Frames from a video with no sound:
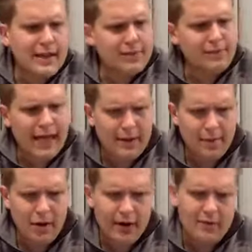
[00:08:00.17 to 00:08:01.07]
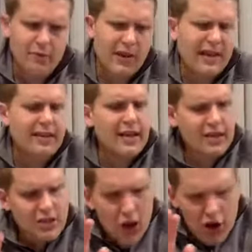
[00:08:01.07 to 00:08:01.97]
blackberry, that
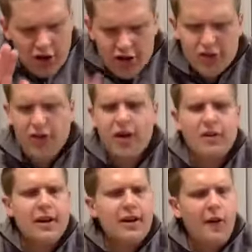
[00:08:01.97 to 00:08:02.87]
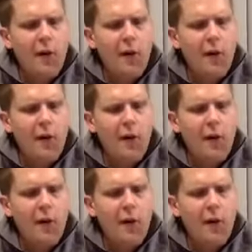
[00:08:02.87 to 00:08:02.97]
nice cherry,